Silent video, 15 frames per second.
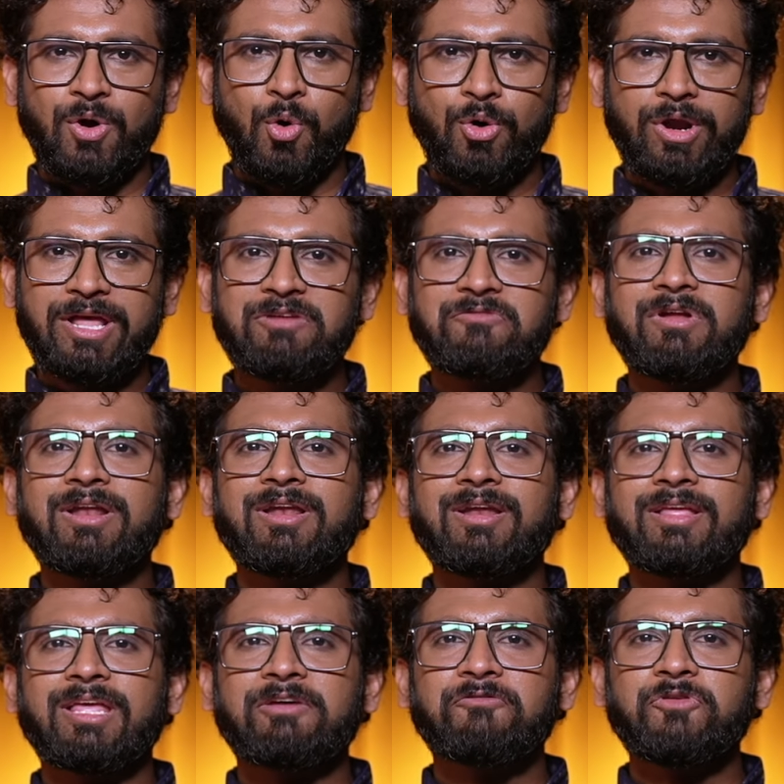Holding will
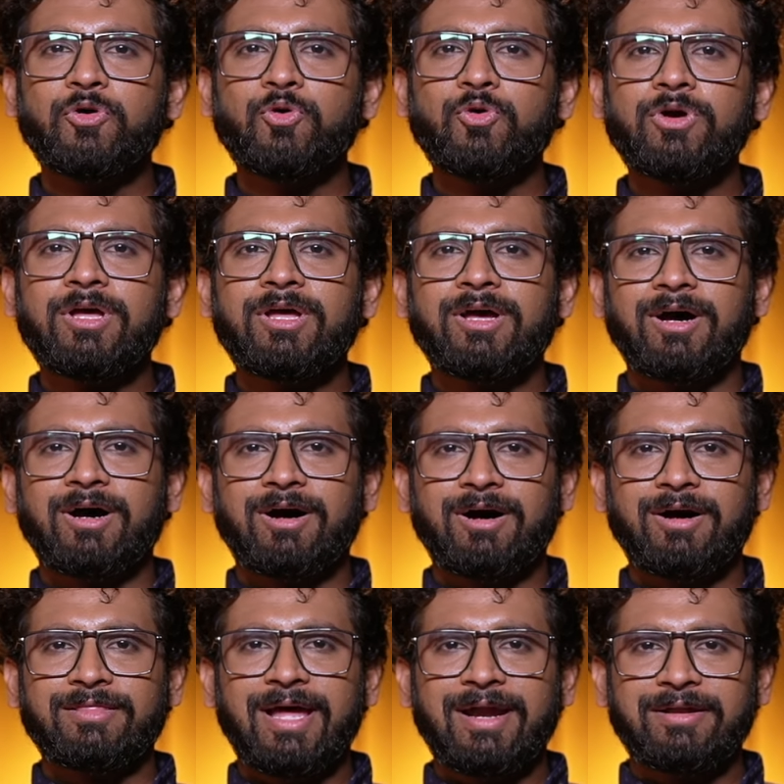give you
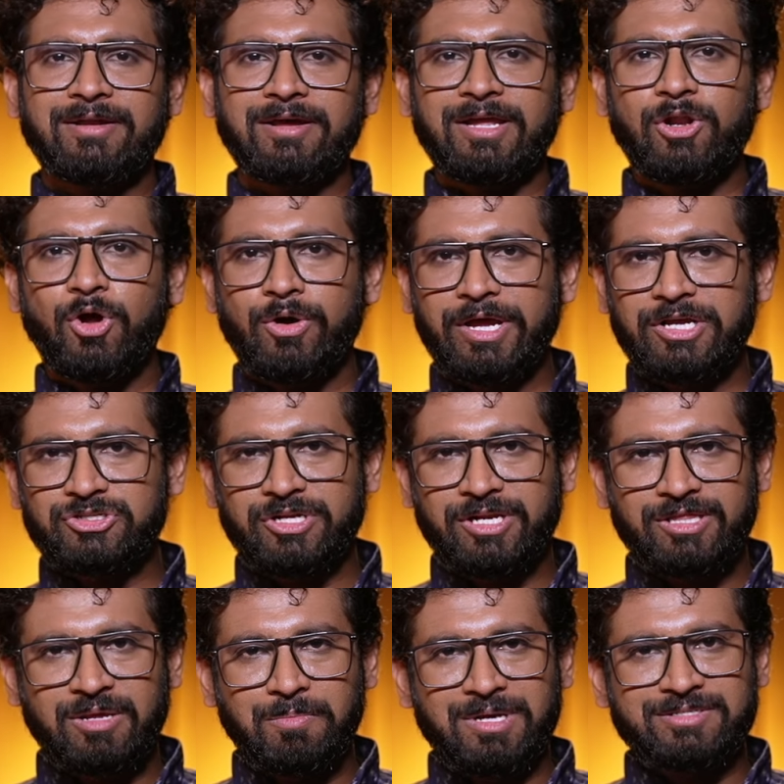that elongation
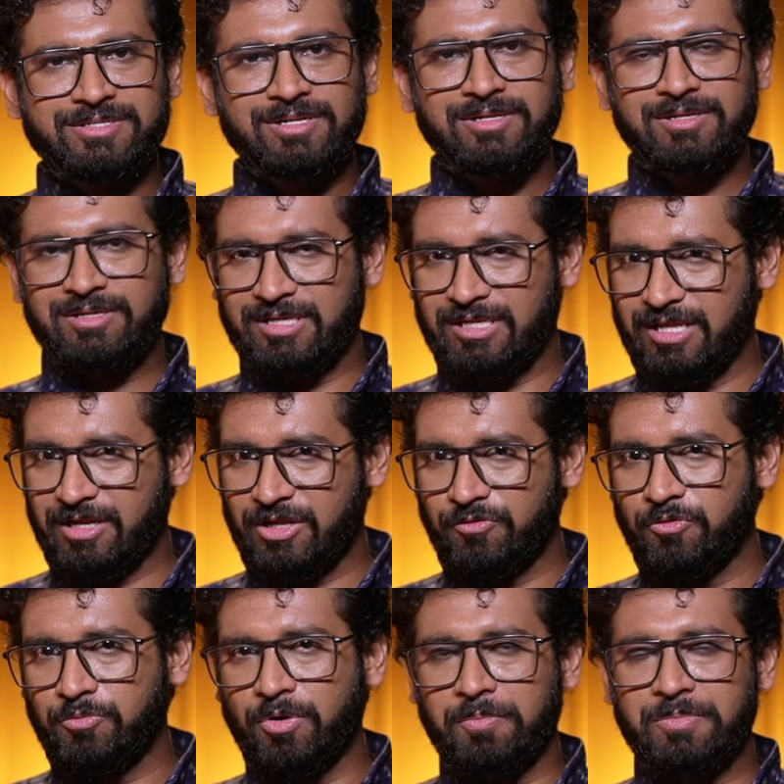in the muscle, that give
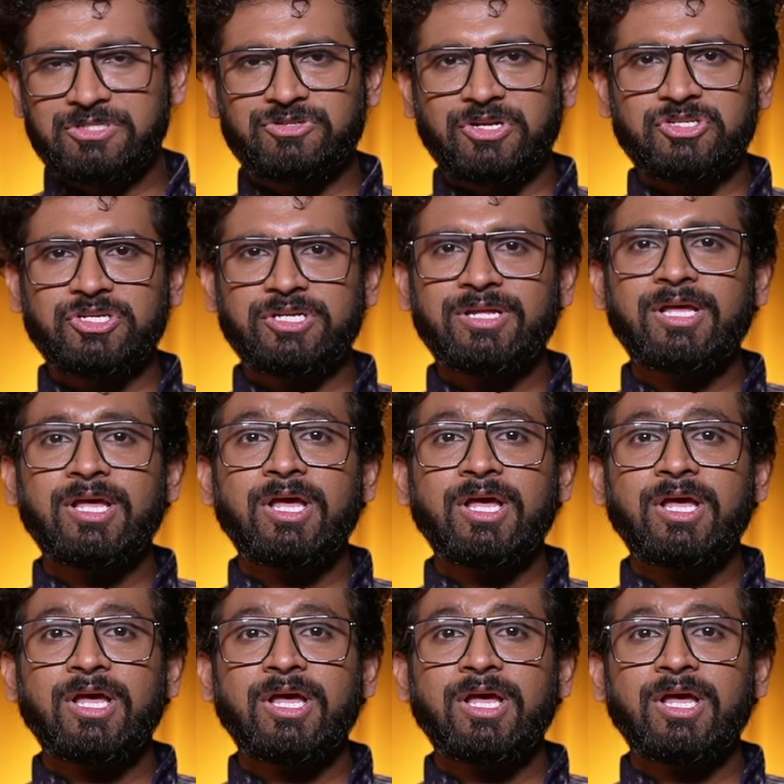you proper stretching.